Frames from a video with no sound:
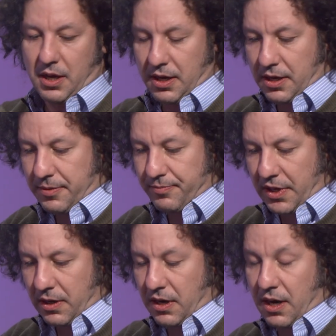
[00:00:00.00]

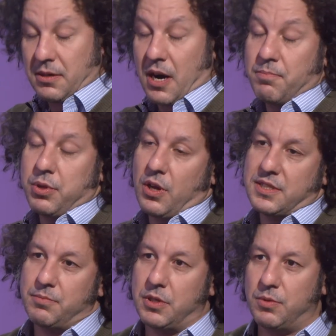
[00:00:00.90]
are
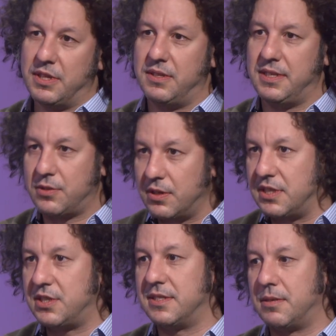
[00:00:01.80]
plausible, whether these
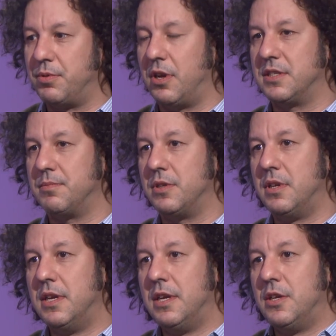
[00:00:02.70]
conditions are plausible.
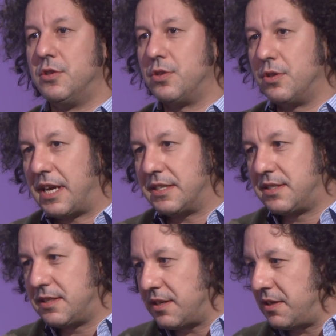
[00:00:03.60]
So
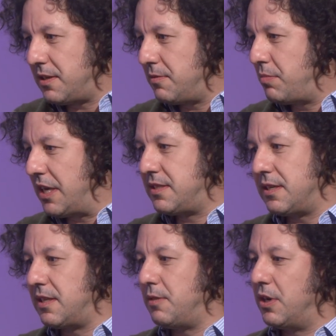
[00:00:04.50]
that's
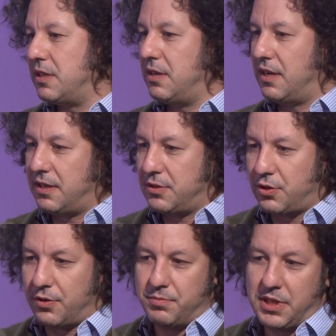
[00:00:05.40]
basically what
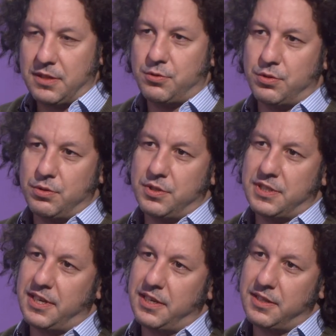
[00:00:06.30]
drove me into
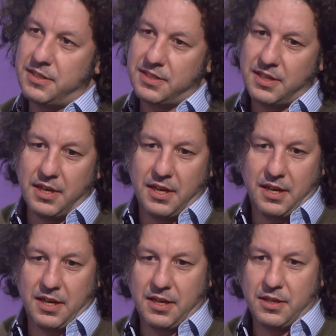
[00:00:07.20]
studying this,
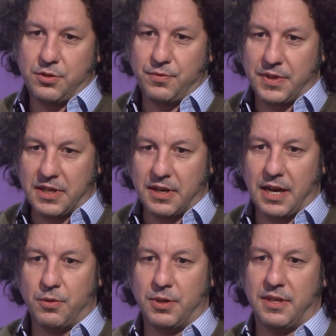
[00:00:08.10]
to figure
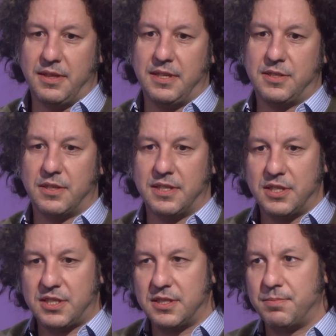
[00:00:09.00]
out whether these
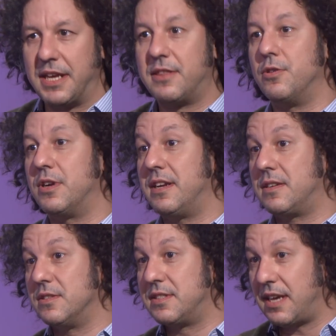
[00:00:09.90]
conditions make
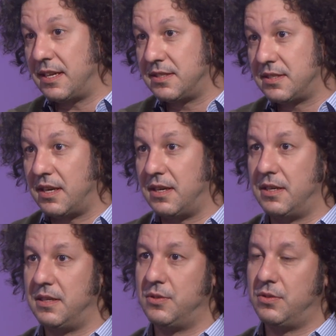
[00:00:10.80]
theoretical sense,
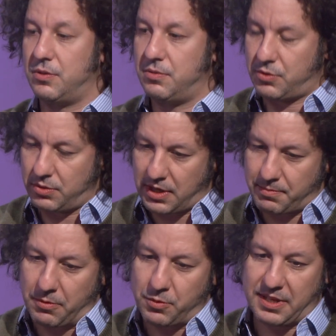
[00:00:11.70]
to come
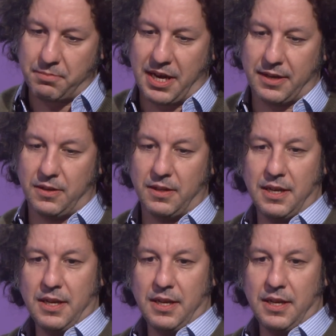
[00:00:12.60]
up with a model